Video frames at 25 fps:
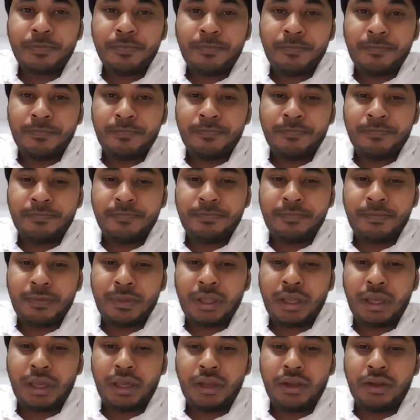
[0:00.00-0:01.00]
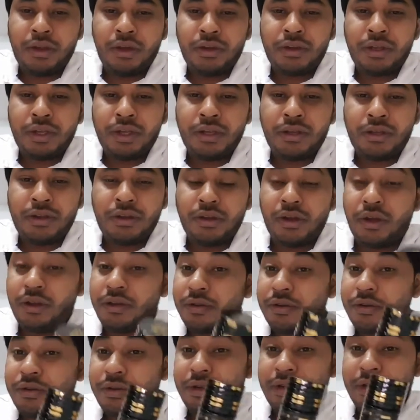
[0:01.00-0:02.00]
Not
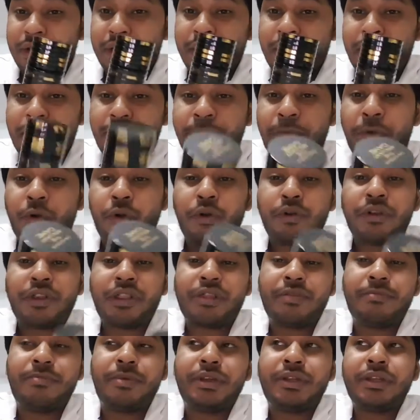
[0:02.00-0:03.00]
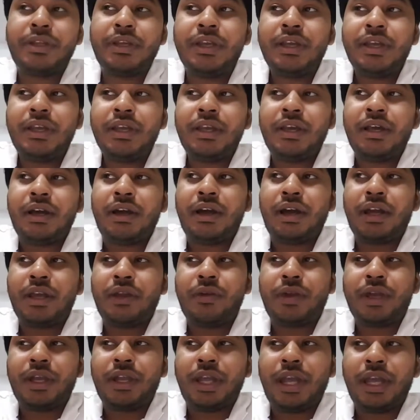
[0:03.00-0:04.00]
in sports, but you
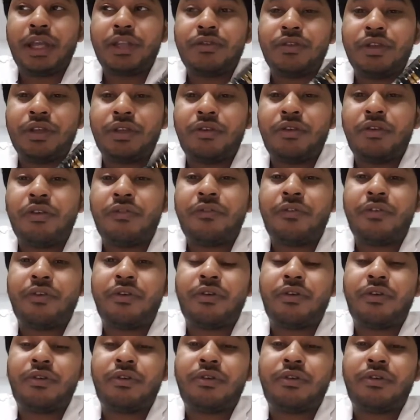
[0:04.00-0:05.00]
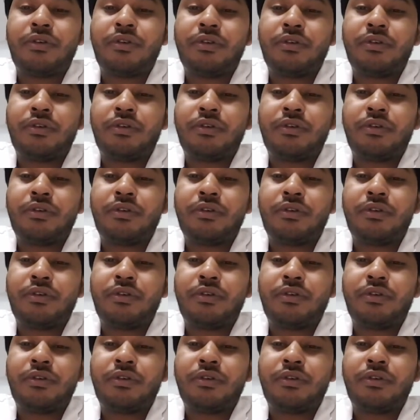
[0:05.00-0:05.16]
can actually go for